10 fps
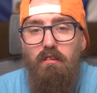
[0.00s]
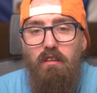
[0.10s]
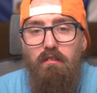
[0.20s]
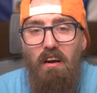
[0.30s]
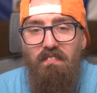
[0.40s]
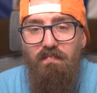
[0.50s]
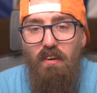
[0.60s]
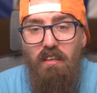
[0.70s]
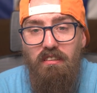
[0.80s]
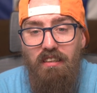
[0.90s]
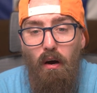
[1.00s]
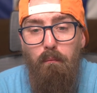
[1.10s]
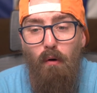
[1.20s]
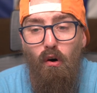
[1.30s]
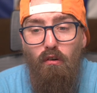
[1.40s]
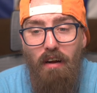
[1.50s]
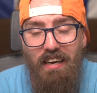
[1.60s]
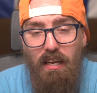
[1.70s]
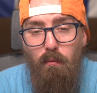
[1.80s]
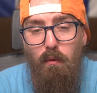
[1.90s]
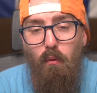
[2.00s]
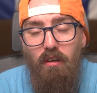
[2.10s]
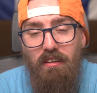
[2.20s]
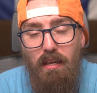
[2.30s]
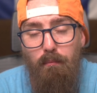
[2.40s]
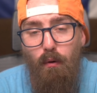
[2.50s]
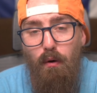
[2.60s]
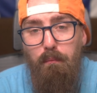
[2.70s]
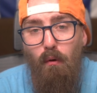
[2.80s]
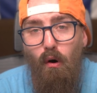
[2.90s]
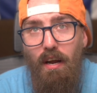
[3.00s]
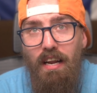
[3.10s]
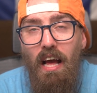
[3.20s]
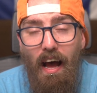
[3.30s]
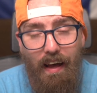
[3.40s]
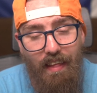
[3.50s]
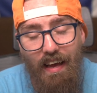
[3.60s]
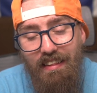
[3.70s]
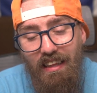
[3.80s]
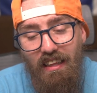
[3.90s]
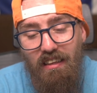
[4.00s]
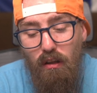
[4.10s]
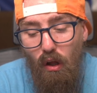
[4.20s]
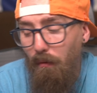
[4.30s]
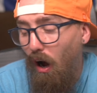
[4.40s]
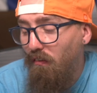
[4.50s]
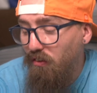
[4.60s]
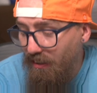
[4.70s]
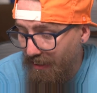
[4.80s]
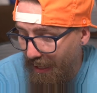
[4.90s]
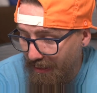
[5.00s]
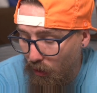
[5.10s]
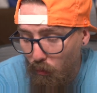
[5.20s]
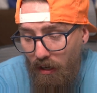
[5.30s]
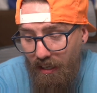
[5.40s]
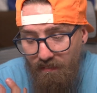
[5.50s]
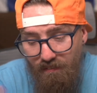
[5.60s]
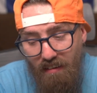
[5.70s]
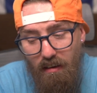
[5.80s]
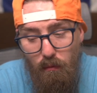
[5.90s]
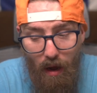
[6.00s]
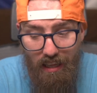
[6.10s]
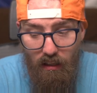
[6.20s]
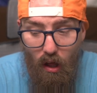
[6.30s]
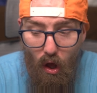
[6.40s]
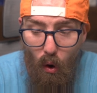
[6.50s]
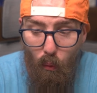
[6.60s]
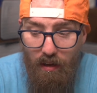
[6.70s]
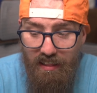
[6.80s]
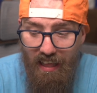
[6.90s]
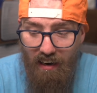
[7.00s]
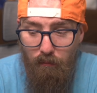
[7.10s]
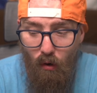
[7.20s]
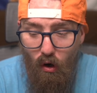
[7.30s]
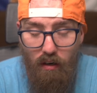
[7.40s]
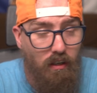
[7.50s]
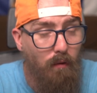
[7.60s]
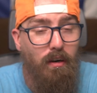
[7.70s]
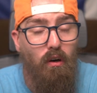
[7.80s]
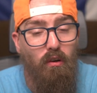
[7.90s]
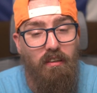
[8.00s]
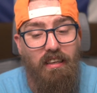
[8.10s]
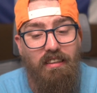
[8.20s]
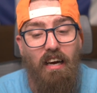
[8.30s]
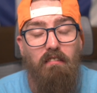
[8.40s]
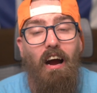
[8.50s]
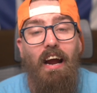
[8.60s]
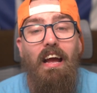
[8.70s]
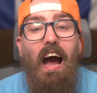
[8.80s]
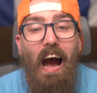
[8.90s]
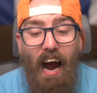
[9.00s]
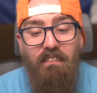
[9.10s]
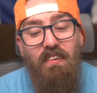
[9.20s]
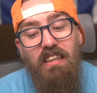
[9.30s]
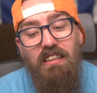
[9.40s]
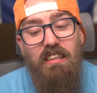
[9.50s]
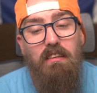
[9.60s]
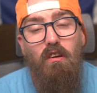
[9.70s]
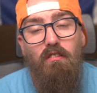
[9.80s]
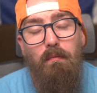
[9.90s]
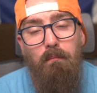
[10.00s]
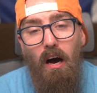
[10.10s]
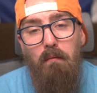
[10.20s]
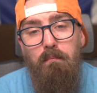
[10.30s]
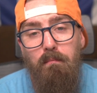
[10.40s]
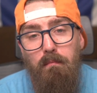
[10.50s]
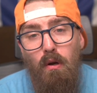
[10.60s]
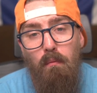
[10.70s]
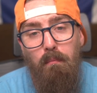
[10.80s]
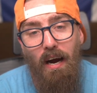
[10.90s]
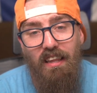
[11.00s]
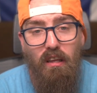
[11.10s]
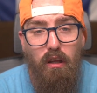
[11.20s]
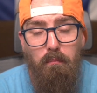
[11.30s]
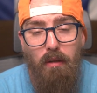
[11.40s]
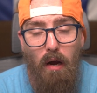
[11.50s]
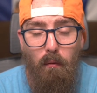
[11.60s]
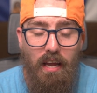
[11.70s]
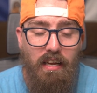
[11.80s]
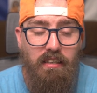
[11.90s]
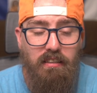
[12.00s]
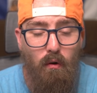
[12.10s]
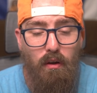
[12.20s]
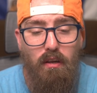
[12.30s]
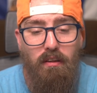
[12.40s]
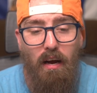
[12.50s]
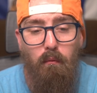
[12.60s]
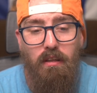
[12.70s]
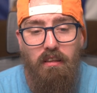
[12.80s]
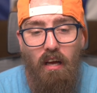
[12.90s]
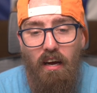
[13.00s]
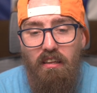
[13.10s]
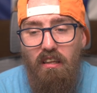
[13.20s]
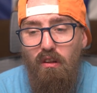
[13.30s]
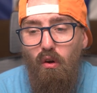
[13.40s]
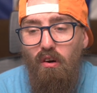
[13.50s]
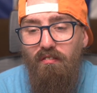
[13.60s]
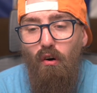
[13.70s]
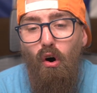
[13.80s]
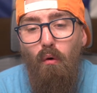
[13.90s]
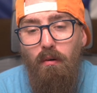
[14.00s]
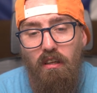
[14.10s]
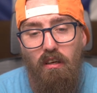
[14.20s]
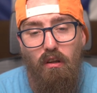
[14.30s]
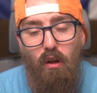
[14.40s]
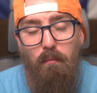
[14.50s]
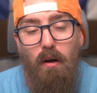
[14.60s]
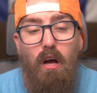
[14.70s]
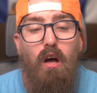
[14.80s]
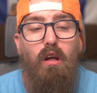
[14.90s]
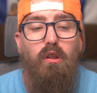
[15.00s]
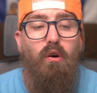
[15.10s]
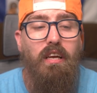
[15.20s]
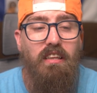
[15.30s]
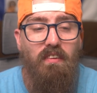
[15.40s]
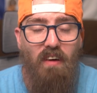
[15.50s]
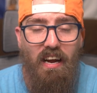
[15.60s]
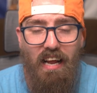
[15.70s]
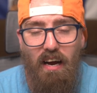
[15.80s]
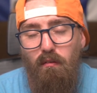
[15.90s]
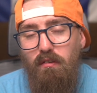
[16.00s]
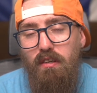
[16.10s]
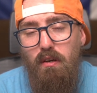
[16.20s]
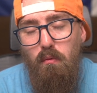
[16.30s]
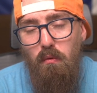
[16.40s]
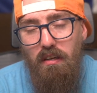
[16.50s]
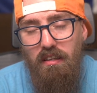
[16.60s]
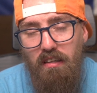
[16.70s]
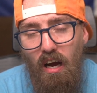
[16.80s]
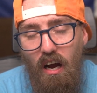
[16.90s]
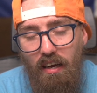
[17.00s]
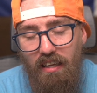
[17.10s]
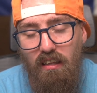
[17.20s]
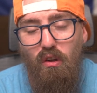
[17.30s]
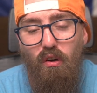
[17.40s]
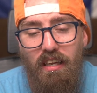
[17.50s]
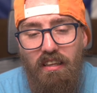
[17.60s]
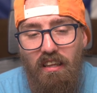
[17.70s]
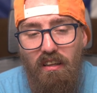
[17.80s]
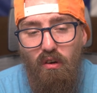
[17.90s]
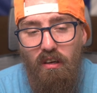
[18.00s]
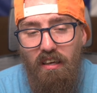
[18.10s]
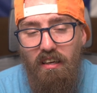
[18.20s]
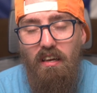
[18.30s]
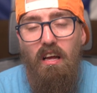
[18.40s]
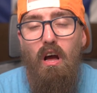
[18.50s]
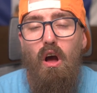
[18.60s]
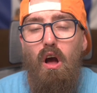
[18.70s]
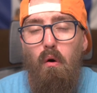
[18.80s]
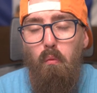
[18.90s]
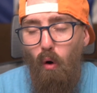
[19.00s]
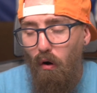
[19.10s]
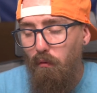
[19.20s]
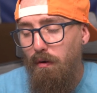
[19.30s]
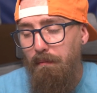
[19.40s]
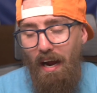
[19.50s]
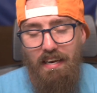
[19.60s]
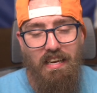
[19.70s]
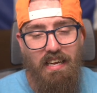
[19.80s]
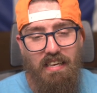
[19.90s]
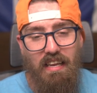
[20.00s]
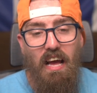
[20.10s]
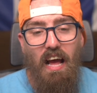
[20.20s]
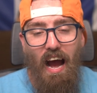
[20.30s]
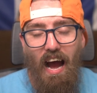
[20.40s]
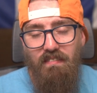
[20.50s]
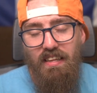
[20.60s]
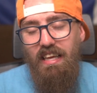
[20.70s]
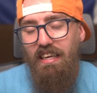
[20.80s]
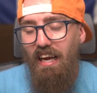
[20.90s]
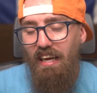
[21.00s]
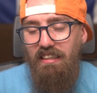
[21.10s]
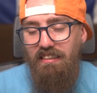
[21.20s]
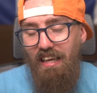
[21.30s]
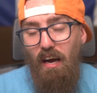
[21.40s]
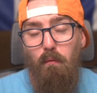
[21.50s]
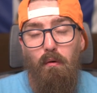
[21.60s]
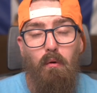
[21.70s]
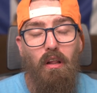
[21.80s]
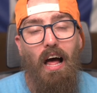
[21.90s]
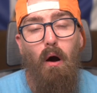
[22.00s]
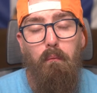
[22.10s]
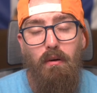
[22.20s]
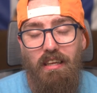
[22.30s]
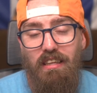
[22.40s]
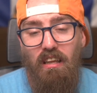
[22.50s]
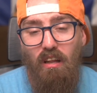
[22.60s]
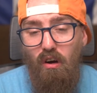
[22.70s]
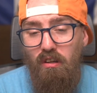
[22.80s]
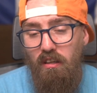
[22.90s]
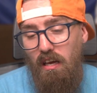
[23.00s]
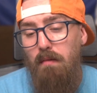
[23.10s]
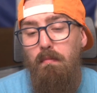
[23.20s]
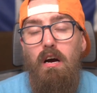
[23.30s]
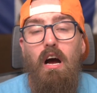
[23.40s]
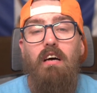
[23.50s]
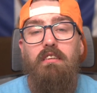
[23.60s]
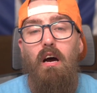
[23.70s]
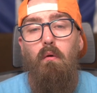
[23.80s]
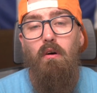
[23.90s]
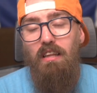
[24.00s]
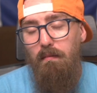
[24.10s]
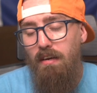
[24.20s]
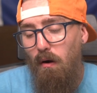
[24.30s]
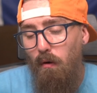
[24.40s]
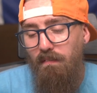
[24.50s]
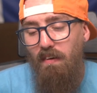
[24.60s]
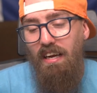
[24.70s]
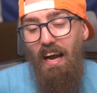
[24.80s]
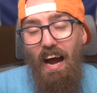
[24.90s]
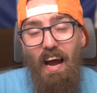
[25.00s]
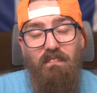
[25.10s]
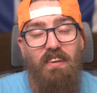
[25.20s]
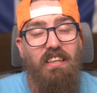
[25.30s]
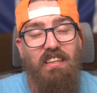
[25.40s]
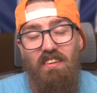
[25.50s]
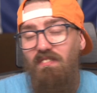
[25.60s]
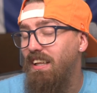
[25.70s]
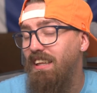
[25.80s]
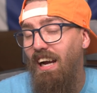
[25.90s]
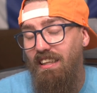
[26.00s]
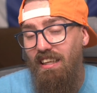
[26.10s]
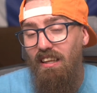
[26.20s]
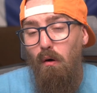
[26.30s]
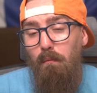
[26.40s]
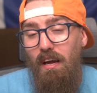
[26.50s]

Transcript: transfer set up already with what Steve Bruce brought in, and they're still at the club. Obviously, they're still working very well with Darren Moore and doing all the things that are right. I think this is another smart move by the club, though. It's showing you that we're starting to look forward to the club, looking to find out new targets, looking to look at what we might need. Having this kind of setup will help us in the long term. So let me know what you think. I think this is a fantastic little bit